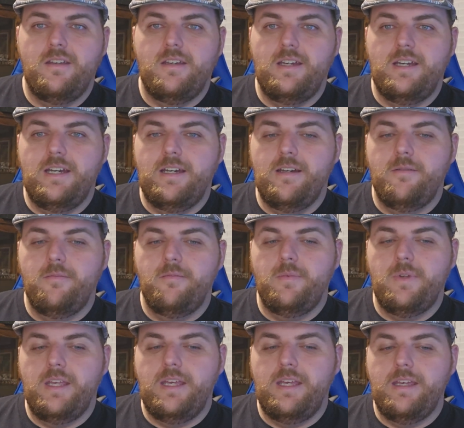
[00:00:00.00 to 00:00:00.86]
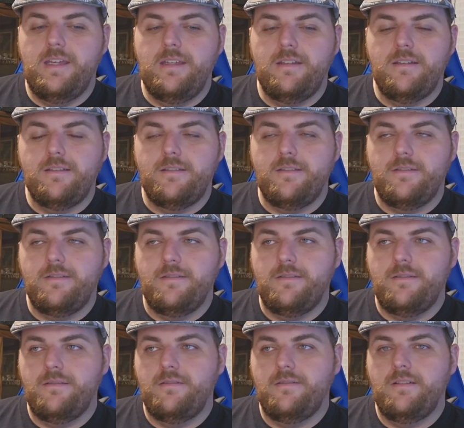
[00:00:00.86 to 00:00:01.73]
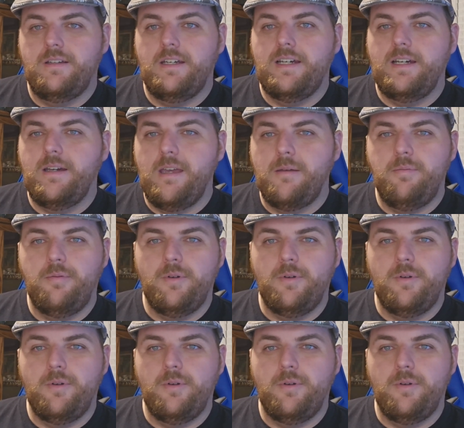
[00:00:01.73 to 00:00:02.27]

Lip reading: I